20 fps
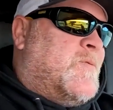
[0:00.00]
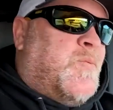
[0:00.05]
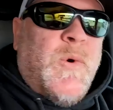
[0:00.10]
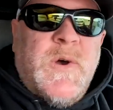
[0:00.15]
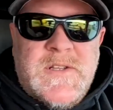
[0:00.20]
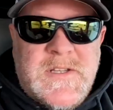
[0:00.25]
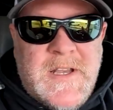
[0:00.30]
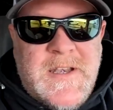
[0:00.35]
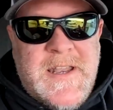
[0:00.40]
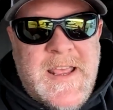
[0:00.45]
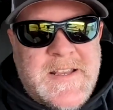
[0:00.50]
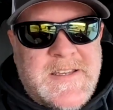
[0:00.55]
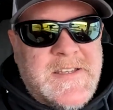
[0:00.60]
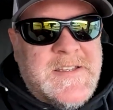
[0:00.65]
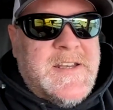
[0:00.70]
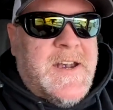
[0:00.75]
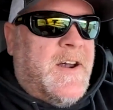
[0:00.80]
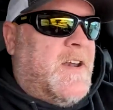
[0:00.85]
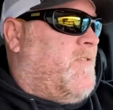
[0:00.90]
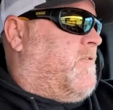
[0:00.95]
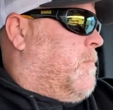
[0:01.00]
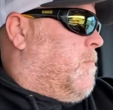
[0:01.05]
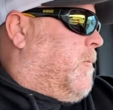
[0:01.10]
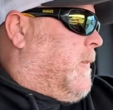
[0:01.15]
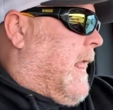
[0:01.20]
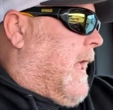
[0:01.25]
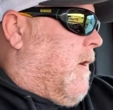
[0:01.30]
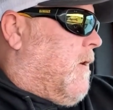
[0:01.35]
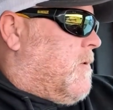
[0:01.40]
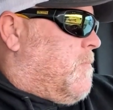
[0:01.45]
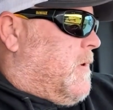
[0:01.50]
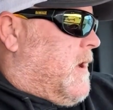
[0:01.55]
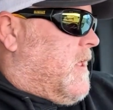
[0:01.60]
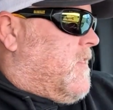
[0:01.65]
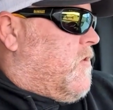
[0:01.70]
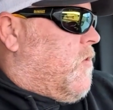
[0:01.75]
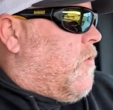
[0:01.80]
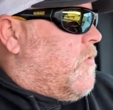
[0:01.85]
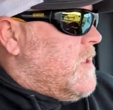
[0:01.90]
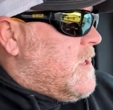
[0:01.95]
wasn't necessarily from plowing,
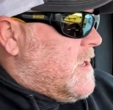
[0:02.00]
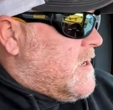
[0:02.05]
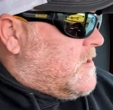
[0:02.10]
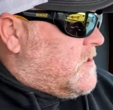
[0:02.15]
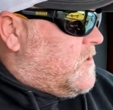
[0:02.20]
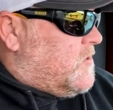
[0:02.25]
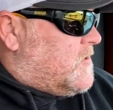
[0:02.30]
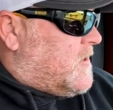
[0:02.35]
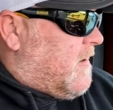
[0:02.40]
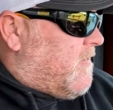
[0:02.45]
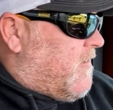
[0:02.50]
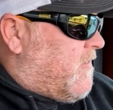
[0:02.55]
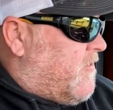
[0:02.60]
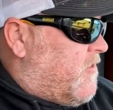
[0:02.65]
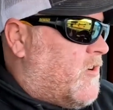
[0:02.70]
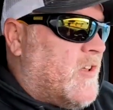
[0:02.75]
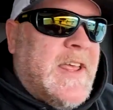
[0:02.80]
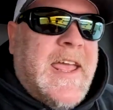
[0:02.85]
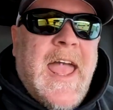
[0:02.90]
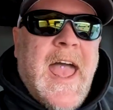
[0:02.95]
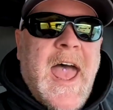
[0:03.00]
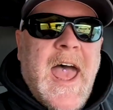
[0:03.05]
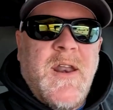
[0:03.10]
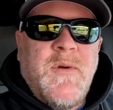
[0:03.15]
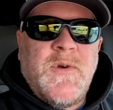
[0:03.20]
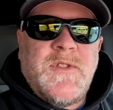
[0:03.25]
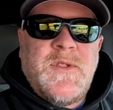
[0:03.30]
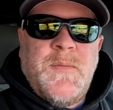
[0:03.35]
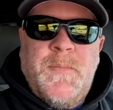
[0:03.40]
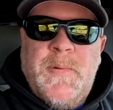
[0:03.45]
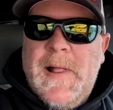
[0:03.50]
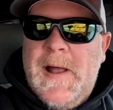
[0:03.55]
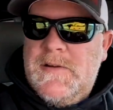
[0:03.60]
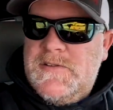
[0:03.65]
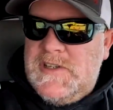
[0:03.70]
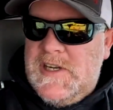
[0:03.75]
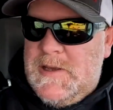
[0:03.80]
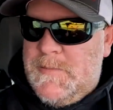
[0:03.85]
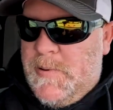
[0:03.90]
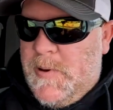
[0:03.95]
but the only issues I've ever really had with the Plow
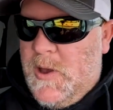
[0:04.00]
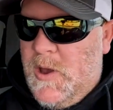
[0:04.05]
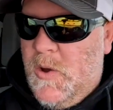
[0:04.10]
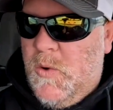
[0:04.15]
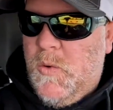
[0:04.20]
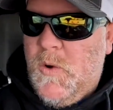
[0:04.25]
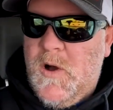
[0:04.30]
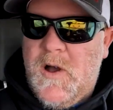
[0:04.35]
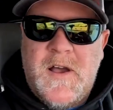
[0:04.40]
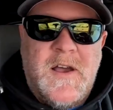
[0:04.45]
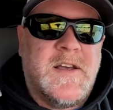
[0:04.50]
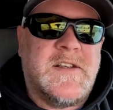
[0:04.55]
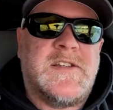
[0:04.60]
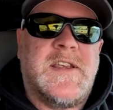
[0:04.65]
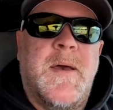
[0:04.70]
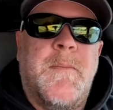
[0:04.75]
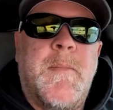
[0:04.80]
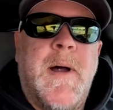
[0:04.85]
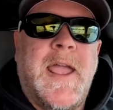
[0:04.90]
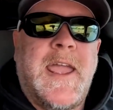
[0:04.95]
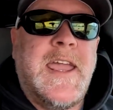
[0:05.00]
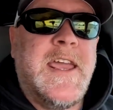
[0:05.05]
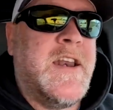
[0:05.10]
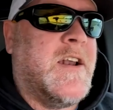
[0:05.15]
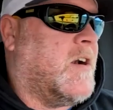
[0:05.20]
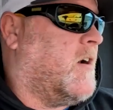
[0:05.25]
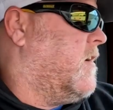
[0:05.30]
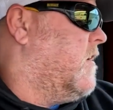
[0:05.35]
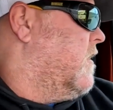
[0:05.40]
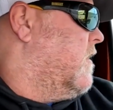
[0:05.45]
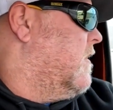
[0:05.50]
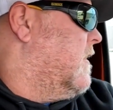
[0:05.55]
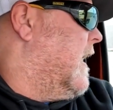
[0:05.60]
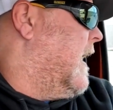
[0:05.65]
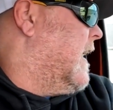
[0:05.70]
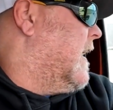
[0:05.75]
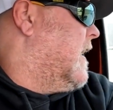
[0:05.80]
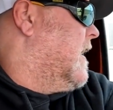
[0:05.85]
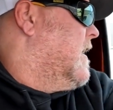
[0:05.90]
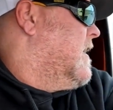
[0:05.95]
Jeep was my heater.
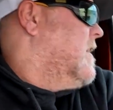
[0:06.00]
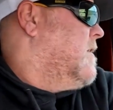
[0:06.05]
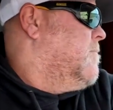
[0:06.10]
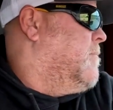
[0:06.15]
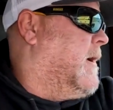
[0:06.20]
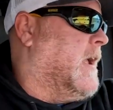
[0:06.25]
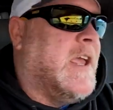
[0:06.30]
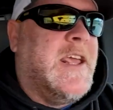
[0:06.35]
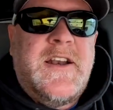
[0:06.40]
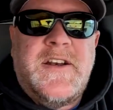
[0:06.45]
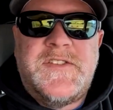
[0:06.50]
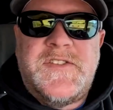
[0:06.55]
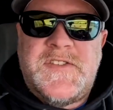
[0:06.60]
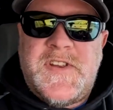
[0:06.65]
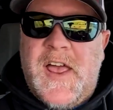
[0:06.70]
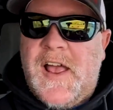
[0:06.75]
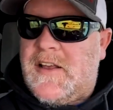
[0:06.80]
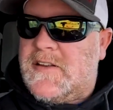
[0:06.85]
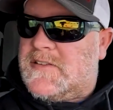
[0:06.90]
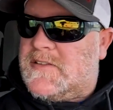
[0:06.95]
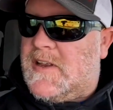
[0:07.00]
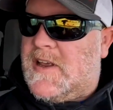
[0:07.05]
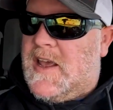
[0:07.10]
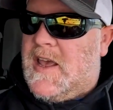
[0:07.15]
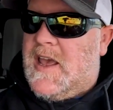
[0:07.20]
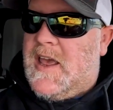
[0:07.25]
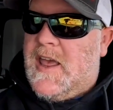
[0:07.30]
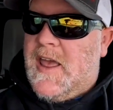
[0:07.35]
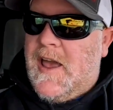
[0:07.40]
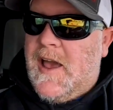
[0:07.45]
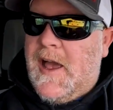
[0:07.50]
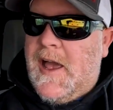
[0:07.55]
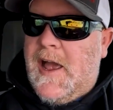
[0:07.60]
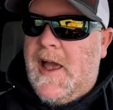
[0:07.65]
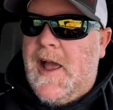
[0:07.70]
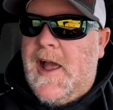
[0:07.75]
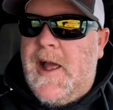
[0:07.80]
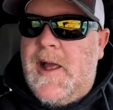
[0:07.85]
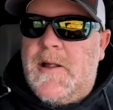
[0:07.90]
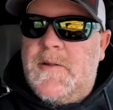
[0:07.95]
Like, my heater sucks.
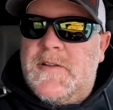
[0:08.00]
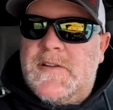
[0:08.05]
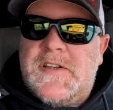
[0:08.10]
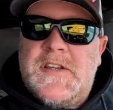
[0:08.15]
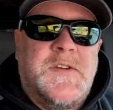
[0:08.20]
The